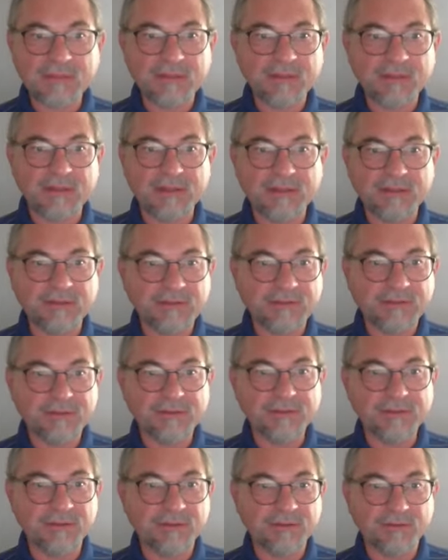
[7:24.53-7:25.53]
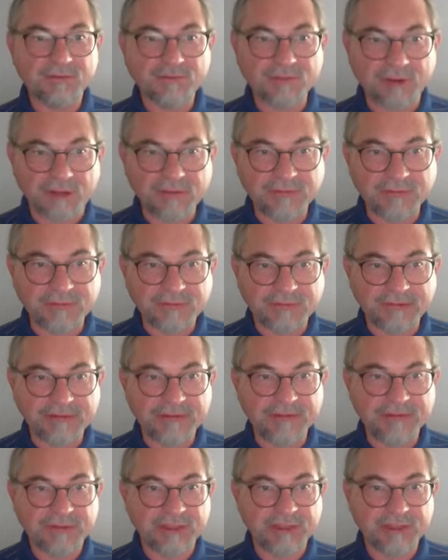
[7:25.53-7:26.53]
it
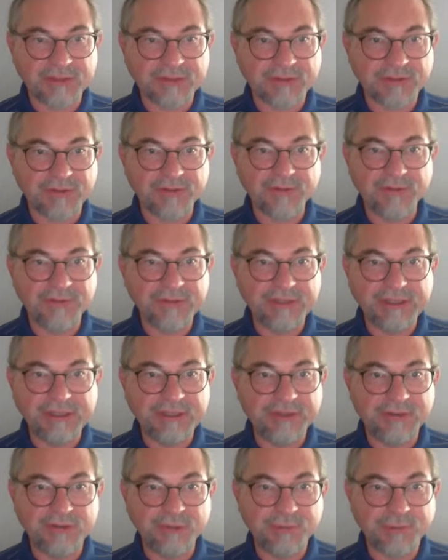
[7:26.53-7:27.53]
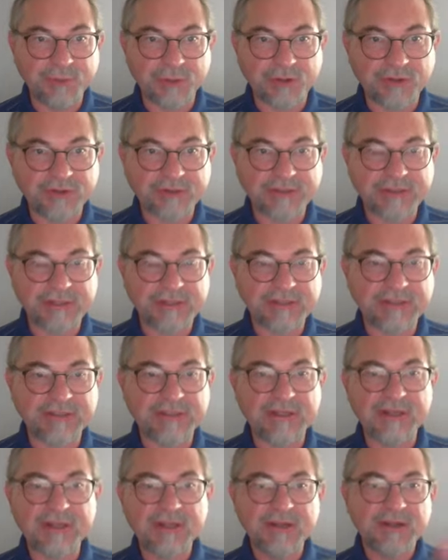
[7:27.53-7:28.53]
runs, uh, so you need to process
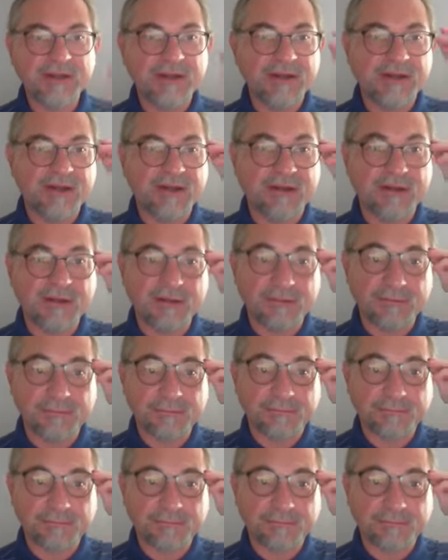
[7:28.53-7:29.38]
um,